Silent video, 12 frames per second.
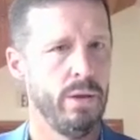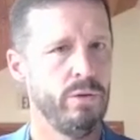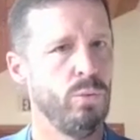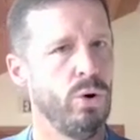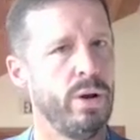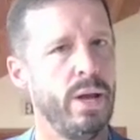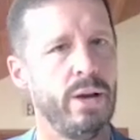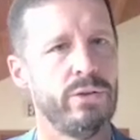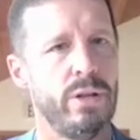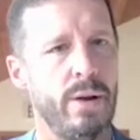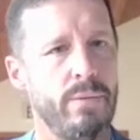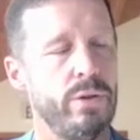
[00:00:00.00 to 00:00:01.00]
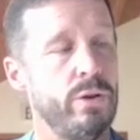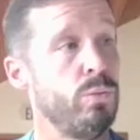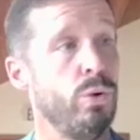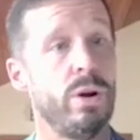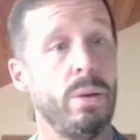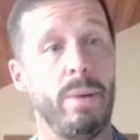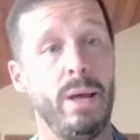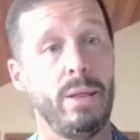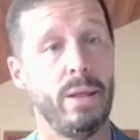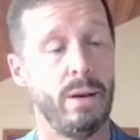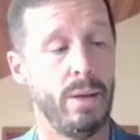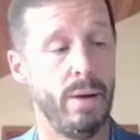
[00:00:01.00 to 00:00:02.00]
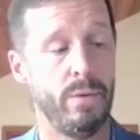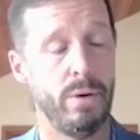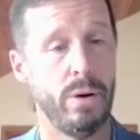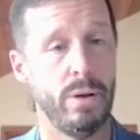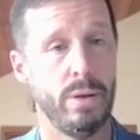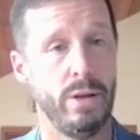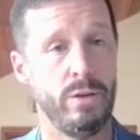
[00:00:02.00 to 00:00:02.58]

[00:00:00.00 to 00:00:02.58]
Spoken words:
There's more cash than ever. There's more demand than ever.